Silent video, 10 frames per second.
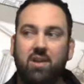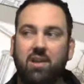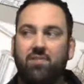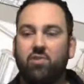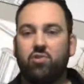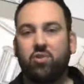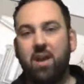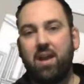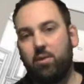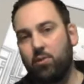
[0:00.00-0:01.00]
if you're
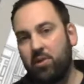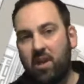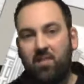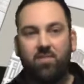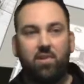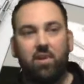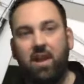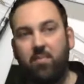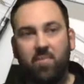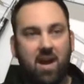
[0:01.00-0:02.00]
trying to look out for your
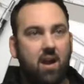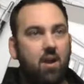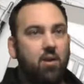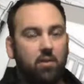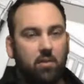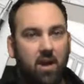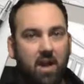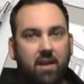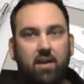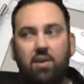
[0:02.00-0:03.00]
end buyer, your
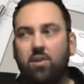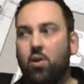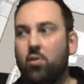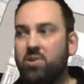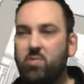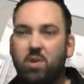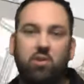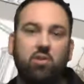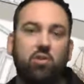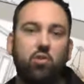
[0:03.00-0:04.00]
client, you always want to
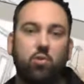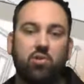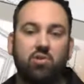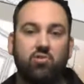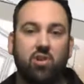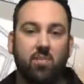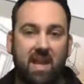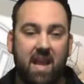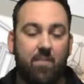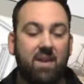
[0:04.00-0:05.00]
do your doors and trim in
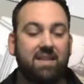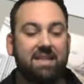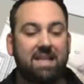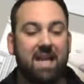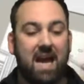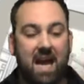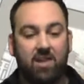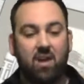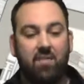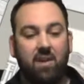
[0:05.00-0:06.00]
that, because that's high
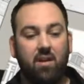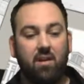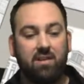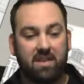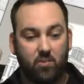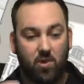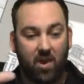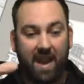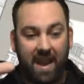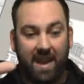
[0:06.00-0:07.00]
traffic areas. That's where your
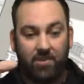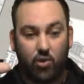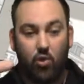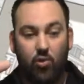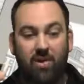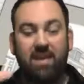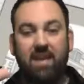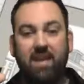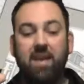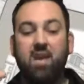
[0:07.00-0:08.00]
hands are going to
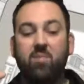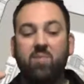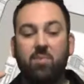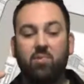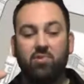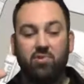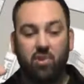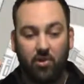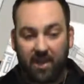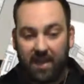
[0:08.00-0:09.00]
hit. People's
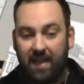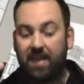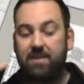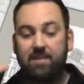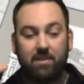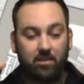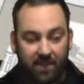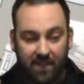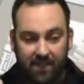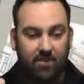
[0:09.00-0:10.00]
dirty hands, little
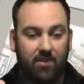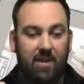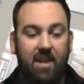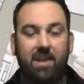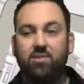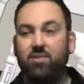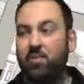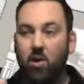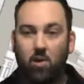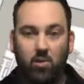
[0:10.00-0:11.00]
kids' dirty hands are going to
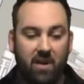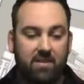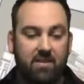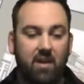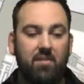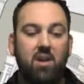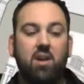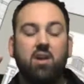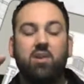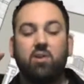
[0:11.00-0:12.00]
be all over that stuff.
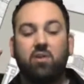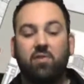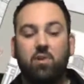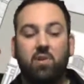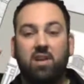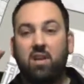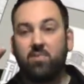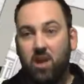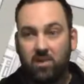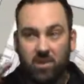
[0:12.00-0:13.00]
So if you don't want to keep
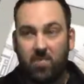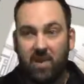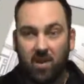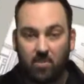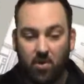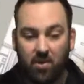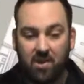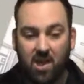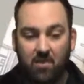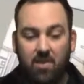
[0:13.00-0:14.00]
touching the paint up all the
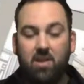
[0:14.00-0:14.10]
time,